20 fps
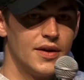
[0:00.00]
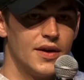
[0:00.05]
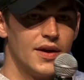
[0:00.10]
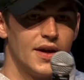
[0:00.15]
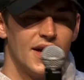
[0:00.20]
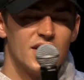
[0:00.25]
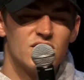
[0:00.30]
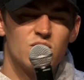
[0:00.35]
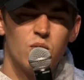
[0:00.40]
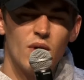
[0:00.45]

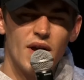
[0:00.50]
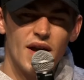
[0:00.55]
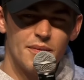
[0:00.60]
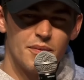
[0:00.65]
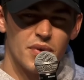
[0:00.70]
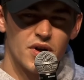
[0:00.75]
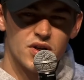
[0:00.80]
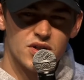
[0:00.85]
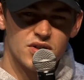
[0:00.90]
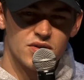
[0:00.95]
It's weird
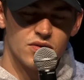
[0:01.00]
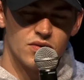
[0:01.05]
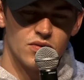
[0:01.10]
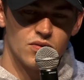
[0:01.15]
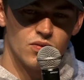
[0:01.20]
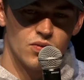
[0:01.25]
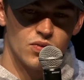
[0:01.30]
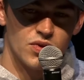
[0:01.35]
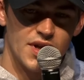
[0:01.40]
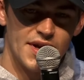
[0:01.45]
because
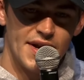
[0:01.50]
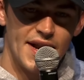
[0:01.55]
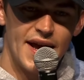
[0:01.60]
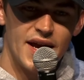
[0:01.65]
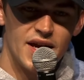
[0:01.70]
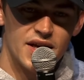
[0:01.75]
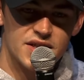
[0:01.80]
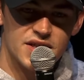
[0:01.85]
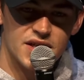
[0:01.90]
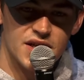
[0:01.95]
the
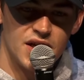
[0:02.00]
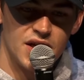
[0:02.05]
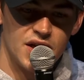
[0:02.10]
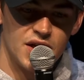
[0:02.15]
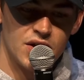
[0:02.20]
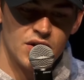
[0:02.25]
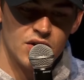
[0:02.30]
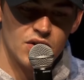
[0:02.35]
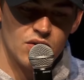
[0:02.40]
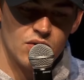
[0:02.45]
lake
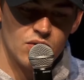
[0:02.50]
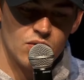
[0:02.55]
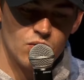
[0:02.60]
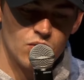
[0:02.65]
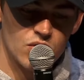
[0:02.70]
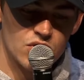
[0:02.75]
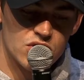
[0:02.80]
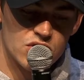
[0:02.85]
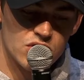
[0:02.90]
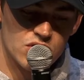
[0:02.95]
scene
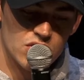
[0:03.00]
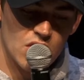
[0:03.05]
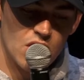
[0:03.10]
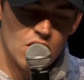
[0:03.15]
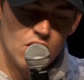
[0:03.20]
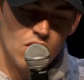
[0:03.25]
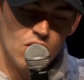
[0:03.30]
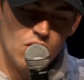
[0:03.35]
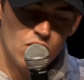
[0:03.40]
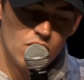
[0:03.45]
was
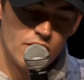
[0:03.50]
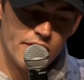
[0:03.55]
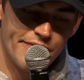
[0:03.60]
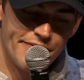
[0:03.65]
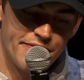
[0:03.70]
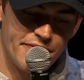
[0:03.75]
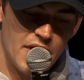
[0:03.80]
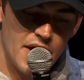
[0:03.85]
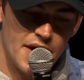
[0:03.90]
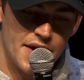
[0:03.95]
so
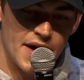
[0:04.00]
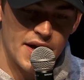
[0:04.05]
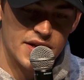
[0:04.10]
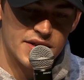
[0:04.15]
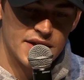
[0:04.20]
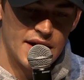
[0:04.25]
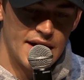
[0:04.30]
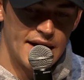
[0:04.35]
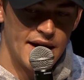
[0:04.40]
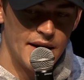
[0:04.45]
fun at
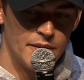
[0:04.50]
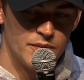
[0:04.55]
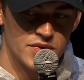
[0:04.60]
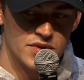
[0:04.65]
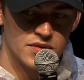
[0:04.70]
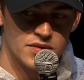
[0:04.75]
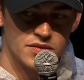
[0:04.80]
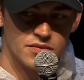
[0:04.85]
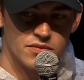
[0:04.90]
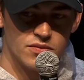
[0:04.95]

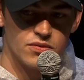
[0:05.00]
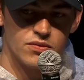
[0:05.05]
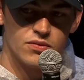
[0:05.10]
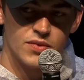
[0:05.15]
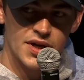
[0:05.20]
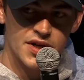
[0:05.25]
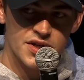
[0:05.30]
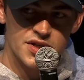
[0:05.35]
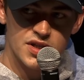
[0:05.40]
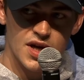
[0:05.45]
times when
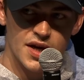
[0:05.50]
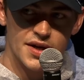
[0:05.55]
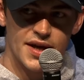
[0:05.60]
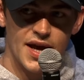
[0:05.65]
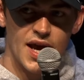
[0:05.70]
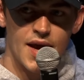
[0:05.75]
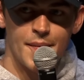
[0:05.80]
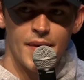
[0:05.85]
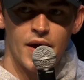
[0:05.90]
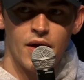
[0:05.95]
the sun
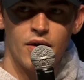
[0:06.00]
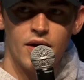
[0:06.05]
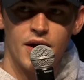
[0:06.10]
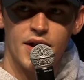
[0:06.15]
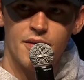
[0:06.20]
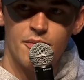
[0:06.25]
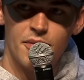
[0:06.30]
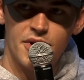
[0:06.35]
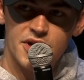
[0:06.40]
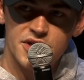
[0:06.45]
came out, and
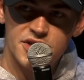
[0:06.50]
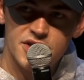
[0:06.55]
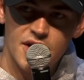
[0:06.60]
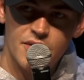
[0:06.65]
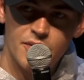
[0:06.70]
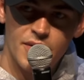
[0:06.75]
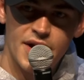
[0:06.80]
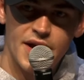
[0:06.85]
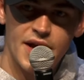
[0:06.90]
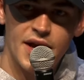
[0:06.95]
then when the sun
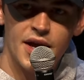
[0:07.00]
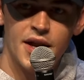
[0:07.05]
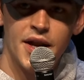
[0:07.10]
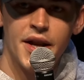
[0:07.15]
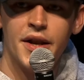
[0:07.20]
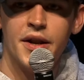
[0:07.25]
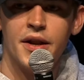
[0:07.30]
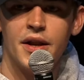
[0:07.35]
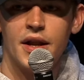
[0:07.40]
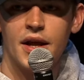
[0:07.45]
went
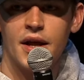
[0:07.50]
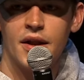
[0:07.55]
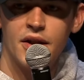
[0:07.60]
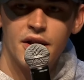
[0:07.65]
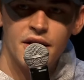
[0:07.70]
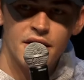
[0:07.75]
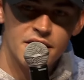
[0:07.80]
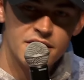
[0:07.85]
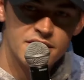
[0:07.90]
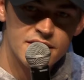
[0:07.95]
in, and then
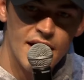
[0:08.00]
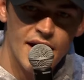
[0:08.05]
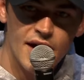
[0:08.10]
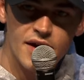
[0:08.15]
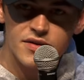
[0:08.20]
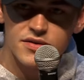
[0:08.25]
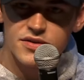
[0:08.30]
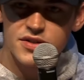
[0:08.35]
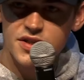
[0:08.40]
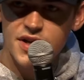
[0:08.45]
there's like
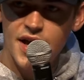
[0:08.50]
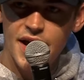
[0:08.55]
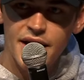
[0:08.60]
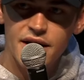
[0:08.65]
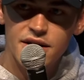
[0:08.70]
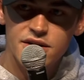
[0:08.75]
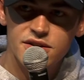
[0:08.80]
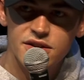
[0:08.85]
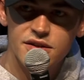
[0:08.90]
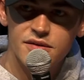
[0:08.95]

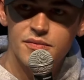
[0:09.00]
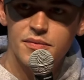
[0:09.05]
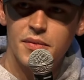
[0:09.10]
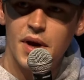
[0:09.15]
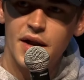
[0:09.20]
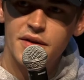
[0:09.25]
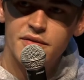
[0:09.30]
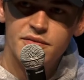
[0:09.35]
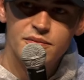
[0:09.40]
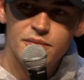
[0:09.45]
snakes and
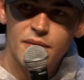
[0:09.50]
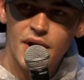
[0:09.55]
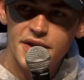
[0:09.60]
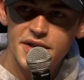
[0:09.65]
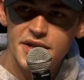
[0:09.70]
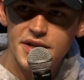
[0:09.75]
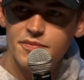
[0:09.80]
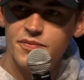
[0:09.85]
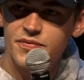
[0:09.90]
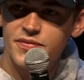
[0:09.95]

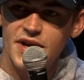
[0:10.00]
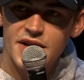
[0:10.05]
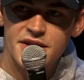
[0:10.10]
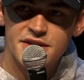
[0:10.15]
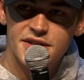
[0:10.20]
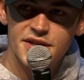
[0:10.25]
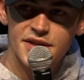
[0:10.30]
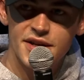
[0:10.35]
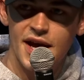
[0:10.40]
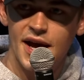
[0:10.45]
muddy this
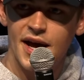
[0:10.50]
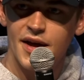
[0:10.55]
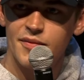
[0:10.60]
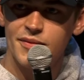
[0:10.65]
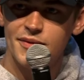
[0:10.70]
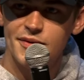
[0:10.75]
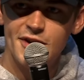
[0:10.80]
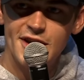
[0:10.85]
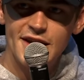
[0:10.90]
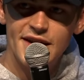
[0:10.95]
and that
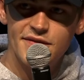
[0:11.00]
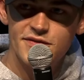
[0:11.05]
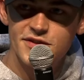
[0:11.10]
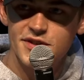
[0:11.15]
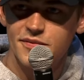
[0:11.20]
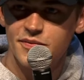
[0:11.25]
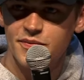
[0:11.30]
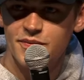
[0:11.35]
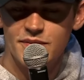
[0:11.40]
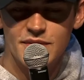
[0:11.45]
and leaves
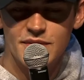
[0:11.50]
and